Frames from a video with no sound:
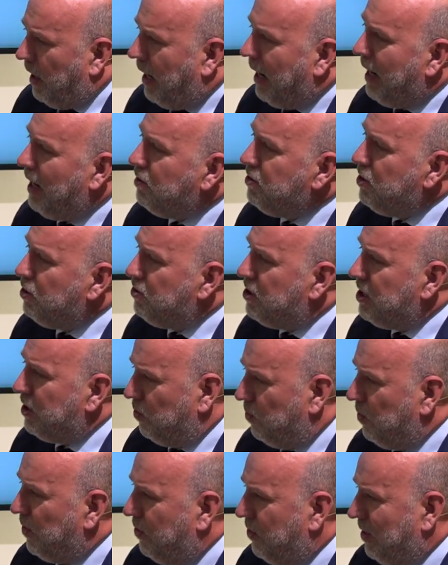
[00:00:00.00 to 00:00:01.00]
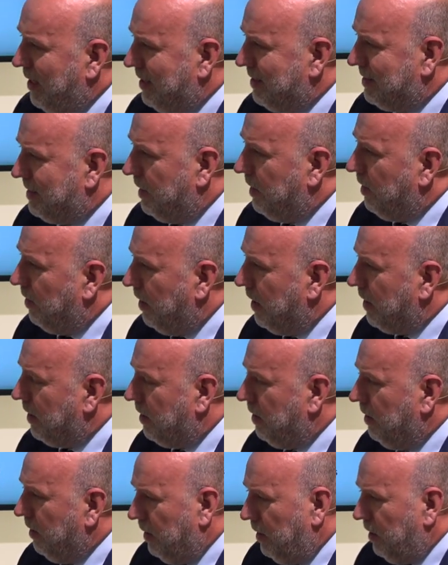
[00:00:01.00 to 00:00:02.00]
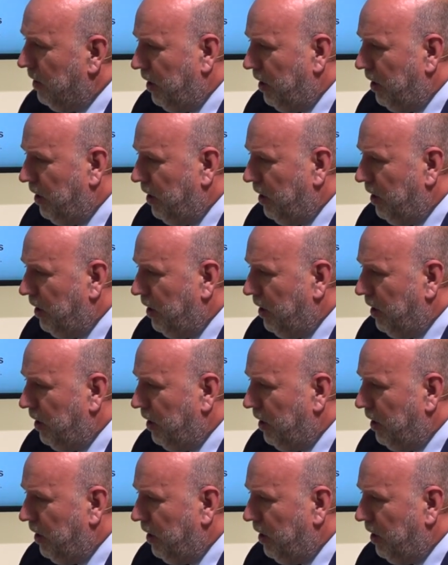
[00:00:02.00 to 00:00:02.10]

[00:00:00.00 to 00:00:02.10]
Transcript: how do you deal with things like,